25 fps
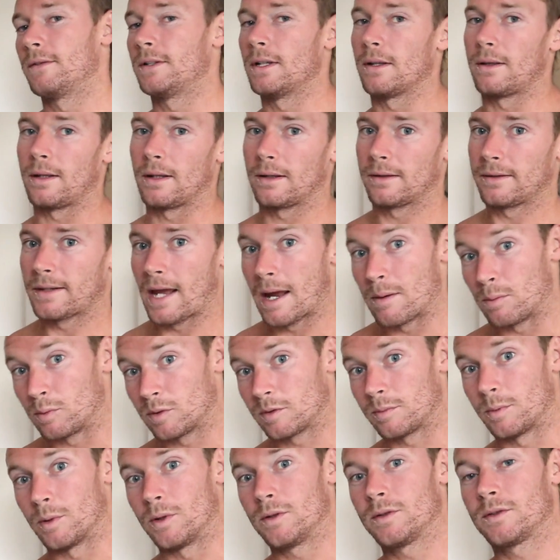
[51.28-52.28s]
to 6
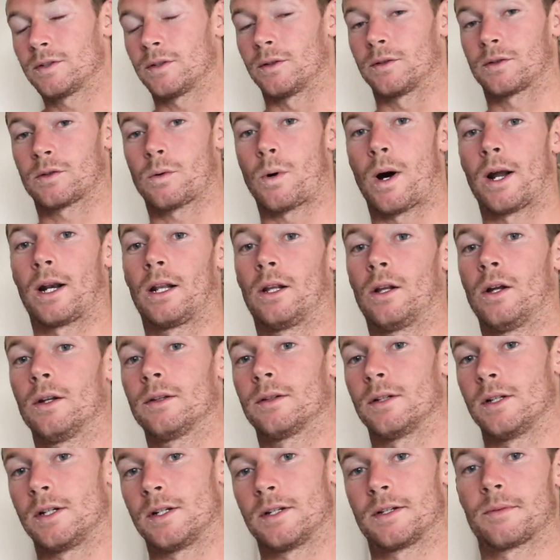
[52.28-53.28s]
tablespoons, so it's quite a
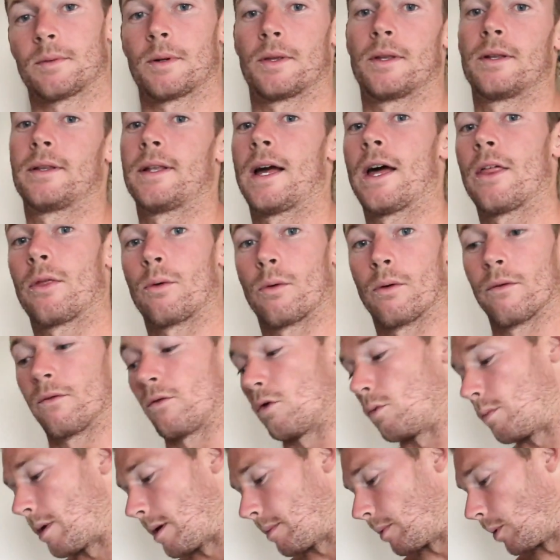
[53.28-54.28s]
lot, so you can spread this out through a
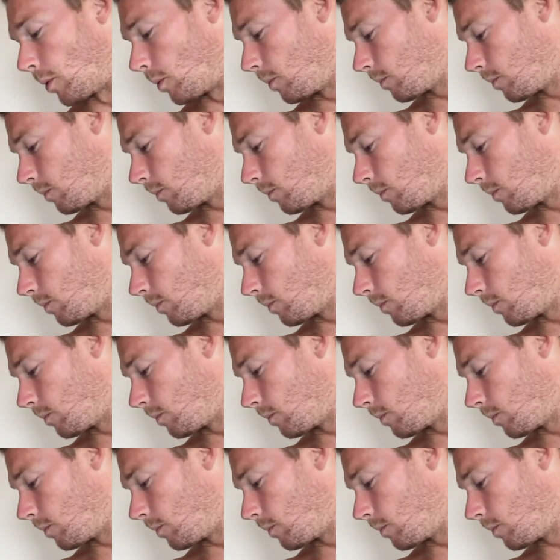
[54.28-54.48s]
few people.